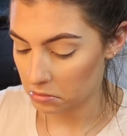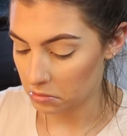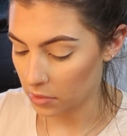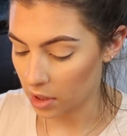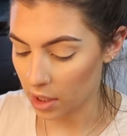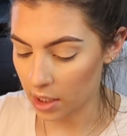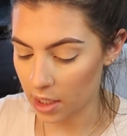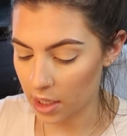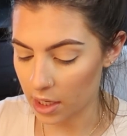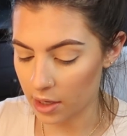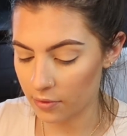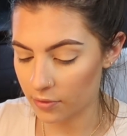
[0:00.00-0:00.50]

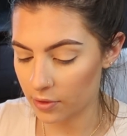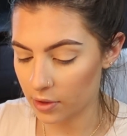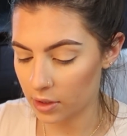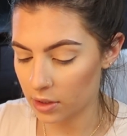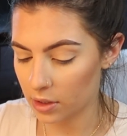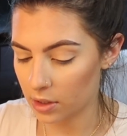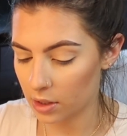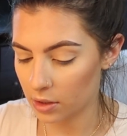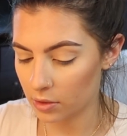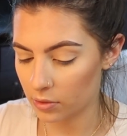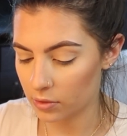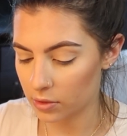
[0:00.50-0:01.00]
like,
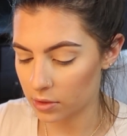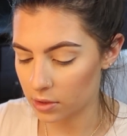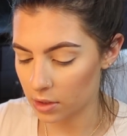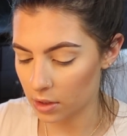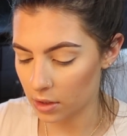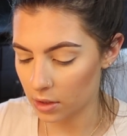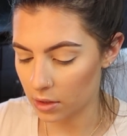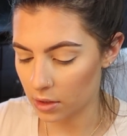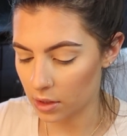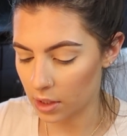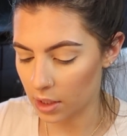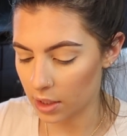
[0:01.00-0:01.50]
everything was
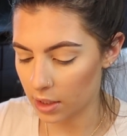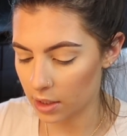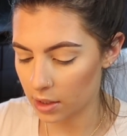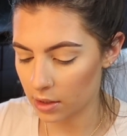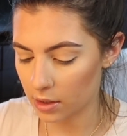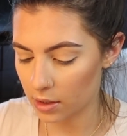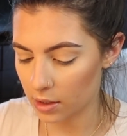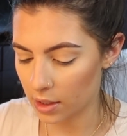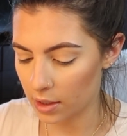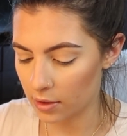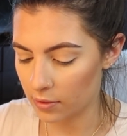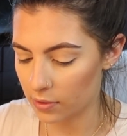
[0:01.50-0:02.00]
good. Like,
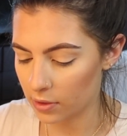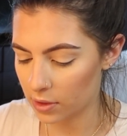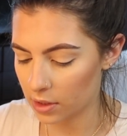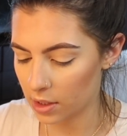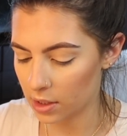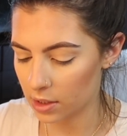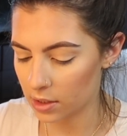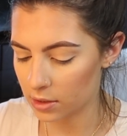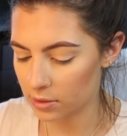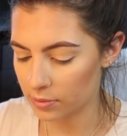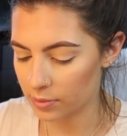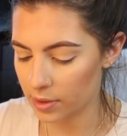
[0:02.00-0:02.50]

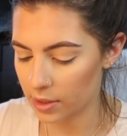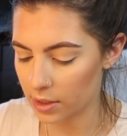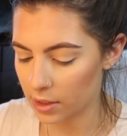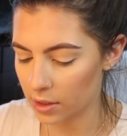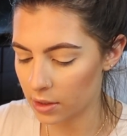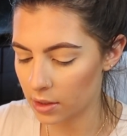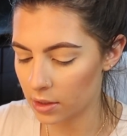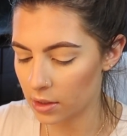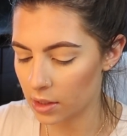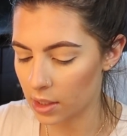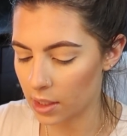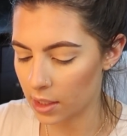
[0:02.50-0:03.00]
everything's been
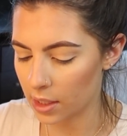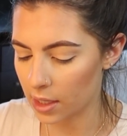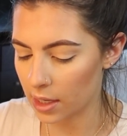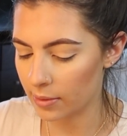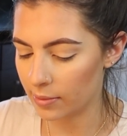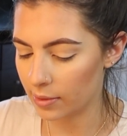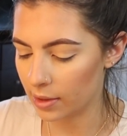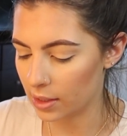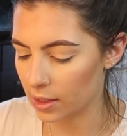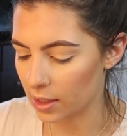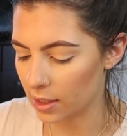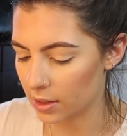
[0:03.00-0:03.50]
good. Like, I
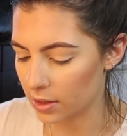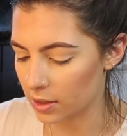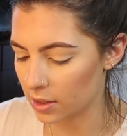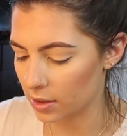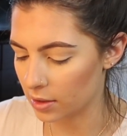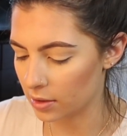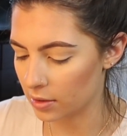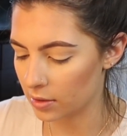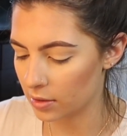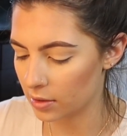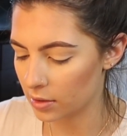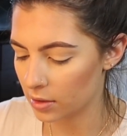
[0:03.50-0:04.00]
mean, like,
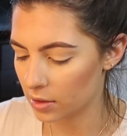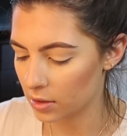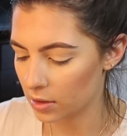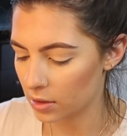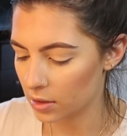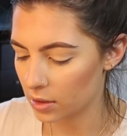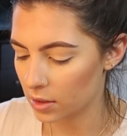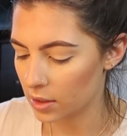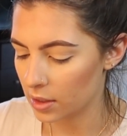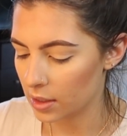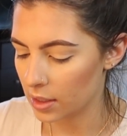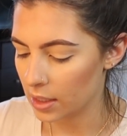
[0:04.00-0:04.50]

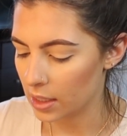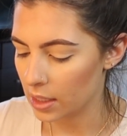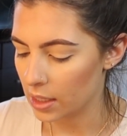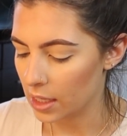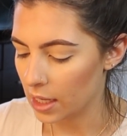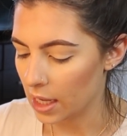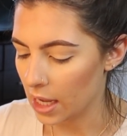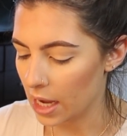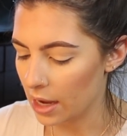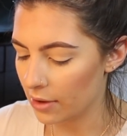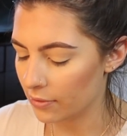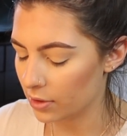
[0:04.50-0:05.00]

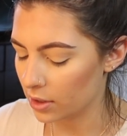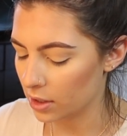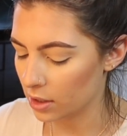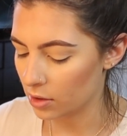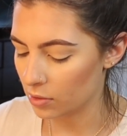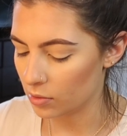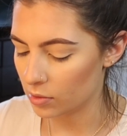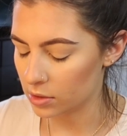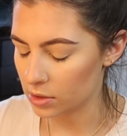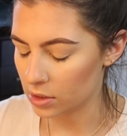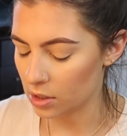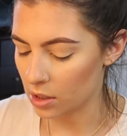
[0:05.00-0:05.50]
having
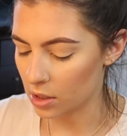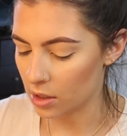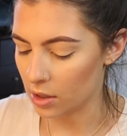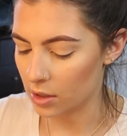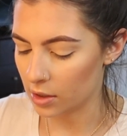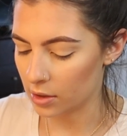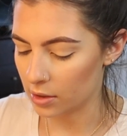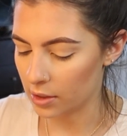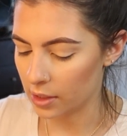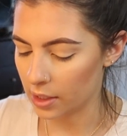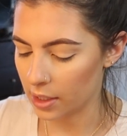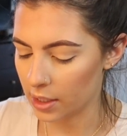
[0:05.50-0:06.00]
her was
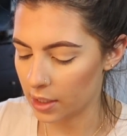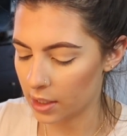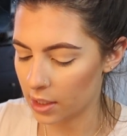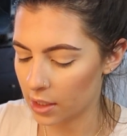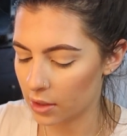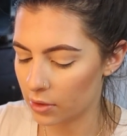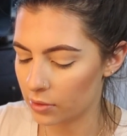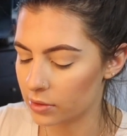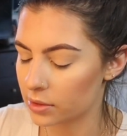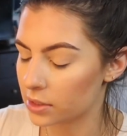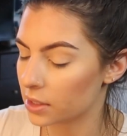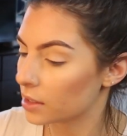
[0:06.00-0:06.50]
hard. Like,
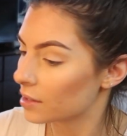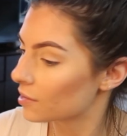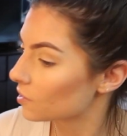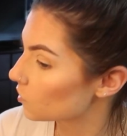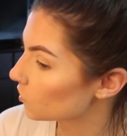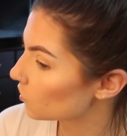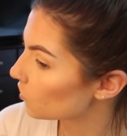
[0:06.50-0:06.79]
it was, like, a